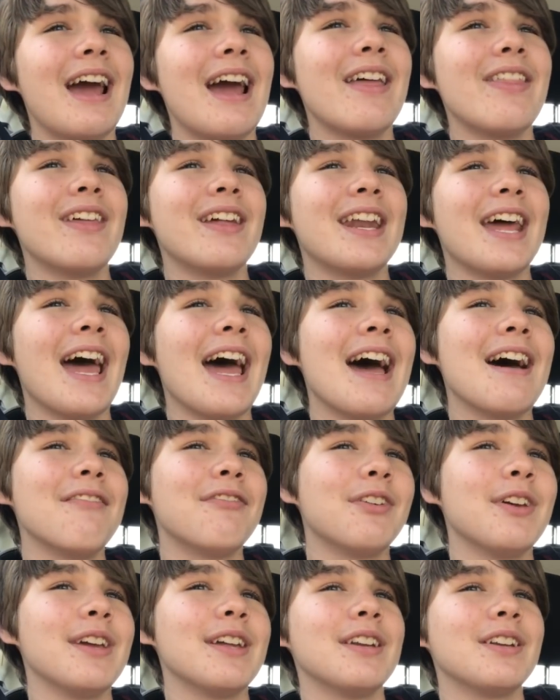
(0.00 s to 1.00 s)
and then
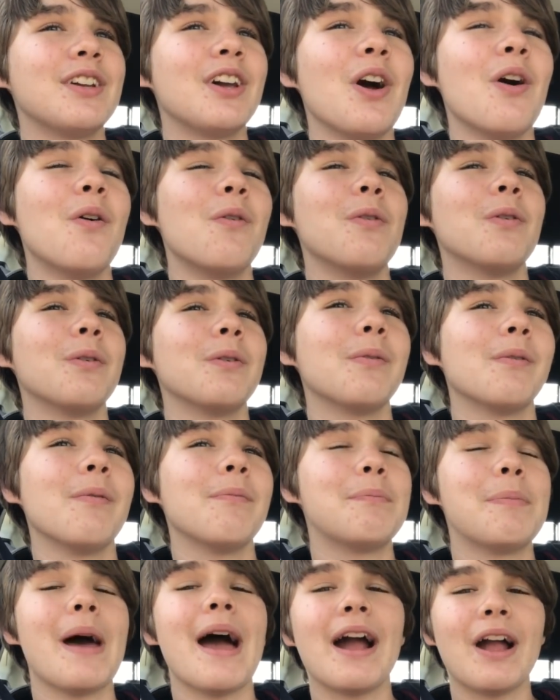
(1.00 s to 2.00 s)
have it go
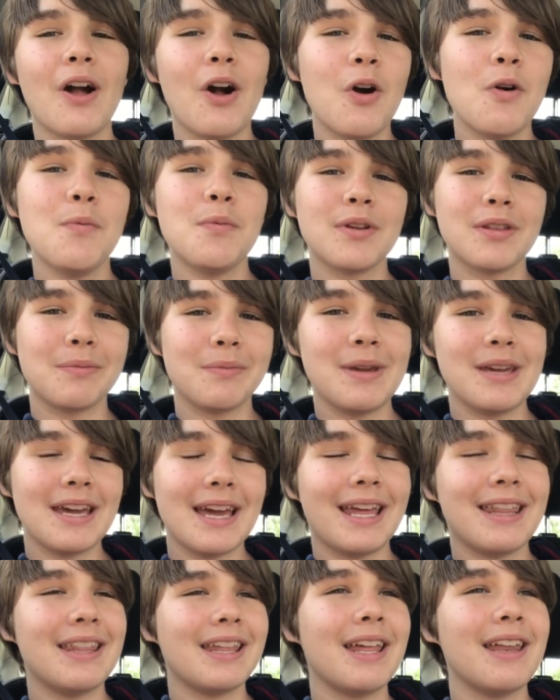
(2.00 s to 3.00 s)
back home with
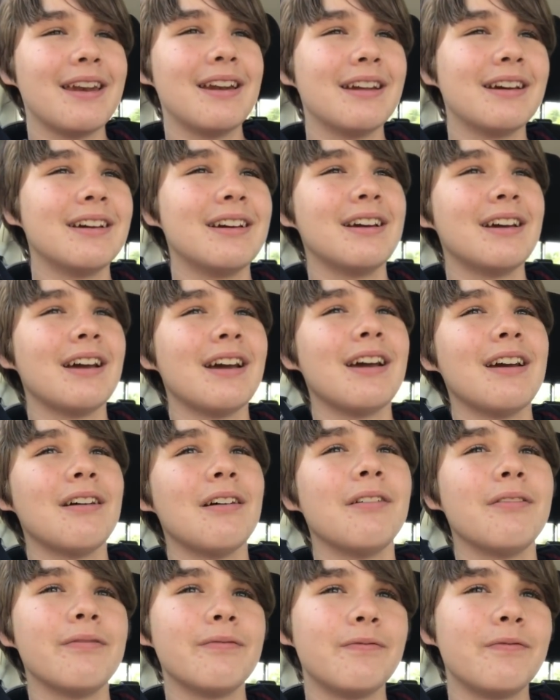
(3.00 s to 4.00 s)
me and then
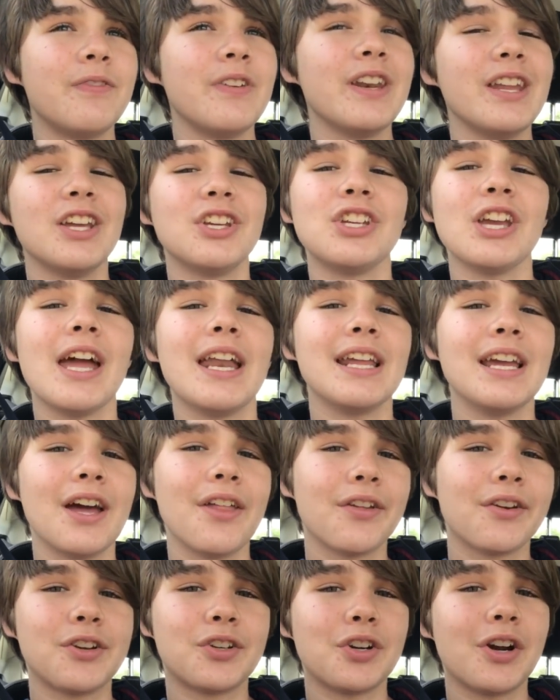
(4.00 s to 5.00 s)
finish any
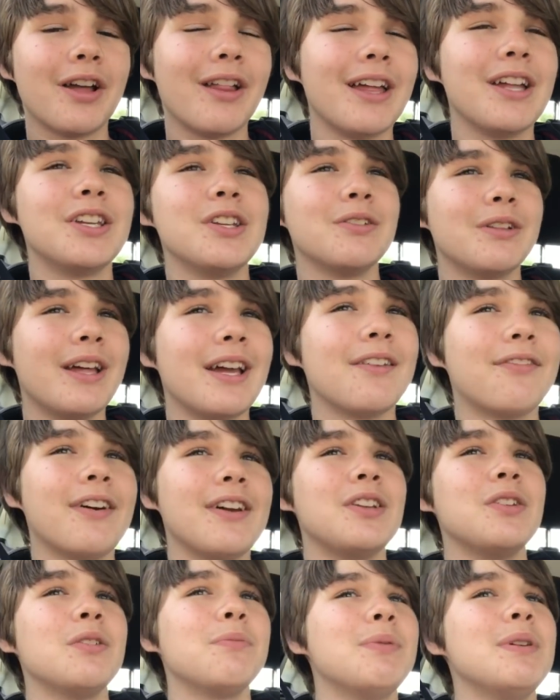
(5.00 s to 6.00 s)
other trail I do. Like if
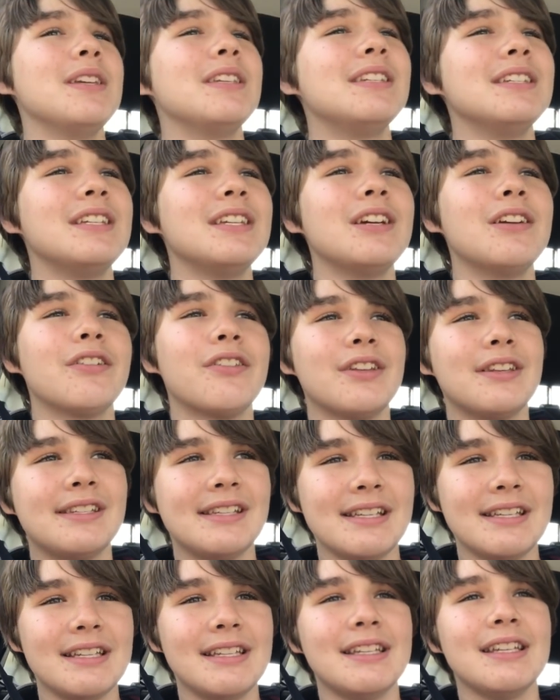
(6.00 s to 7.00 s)
I do the PCT or the
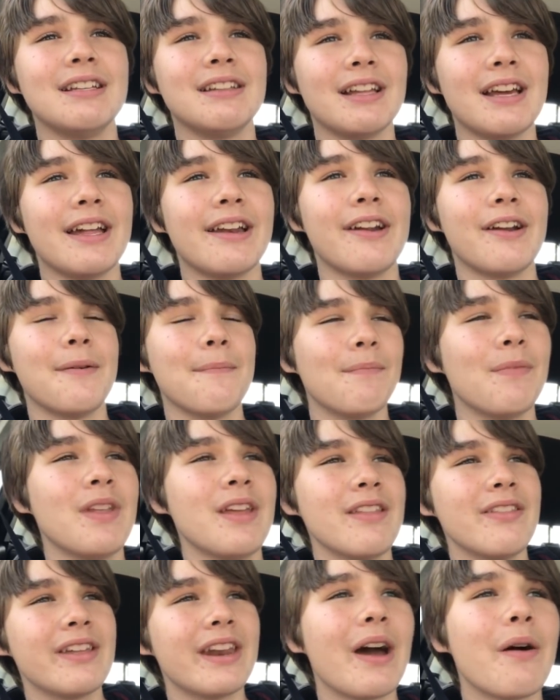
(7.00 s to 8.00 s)
CDT later,
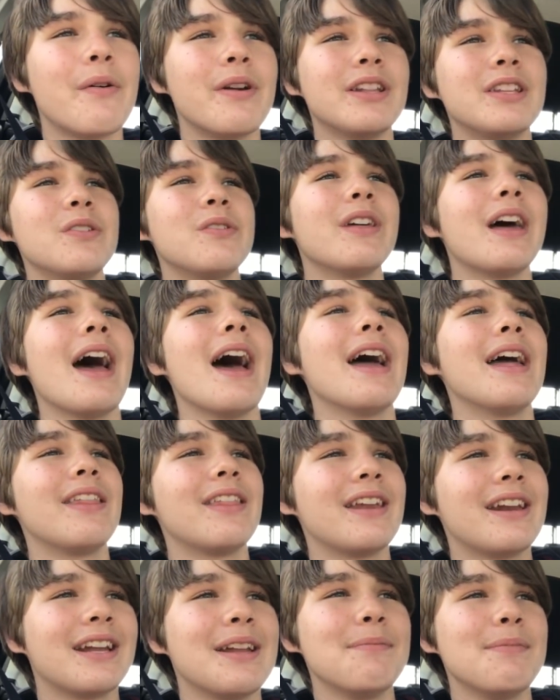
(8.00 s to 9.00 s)
then I want to do that
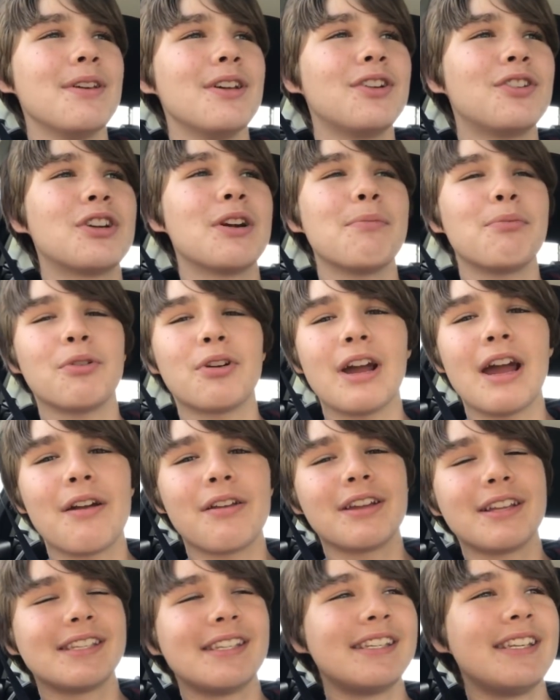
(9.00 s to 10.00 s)
and then it could be a triple
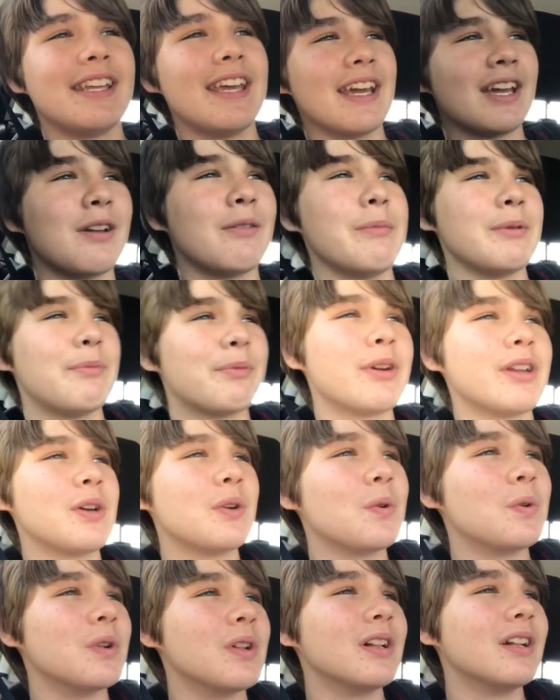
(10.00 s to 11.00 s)
crowning stick. It'll be pretty
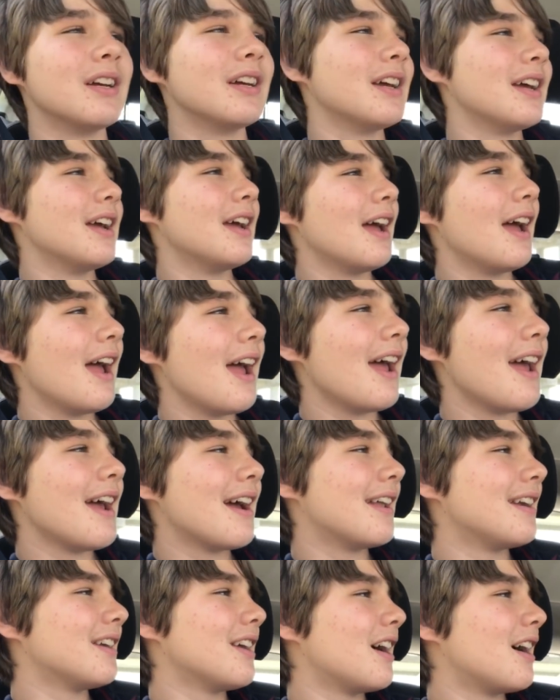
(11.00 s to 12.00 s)
cool.
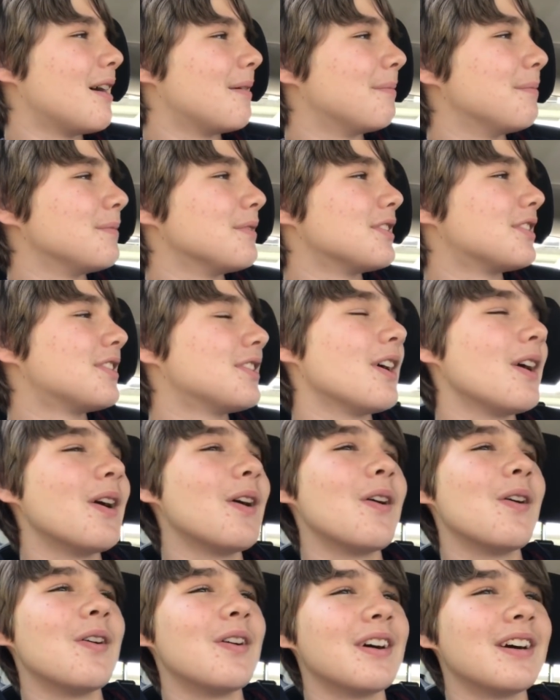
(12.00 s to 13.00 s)
And um,
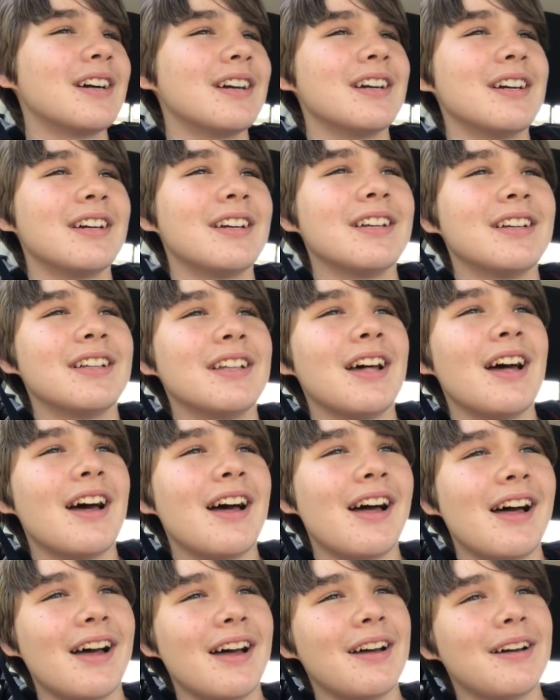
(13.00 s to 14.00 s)
so.
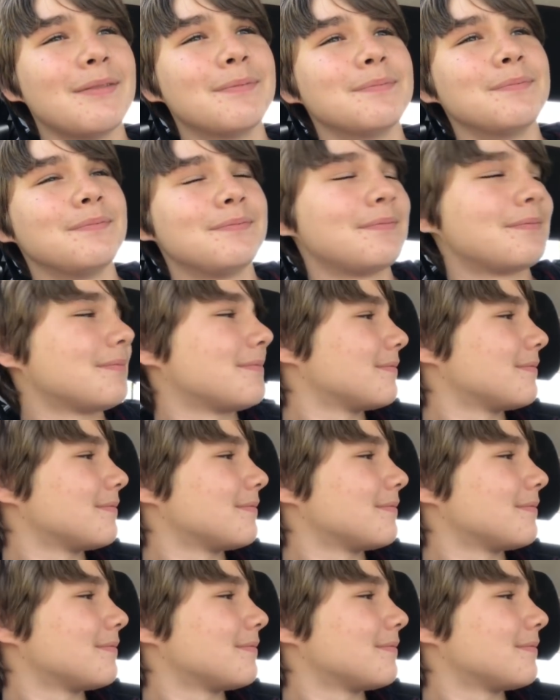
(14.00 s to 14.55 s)
Um, yeah, it's um, not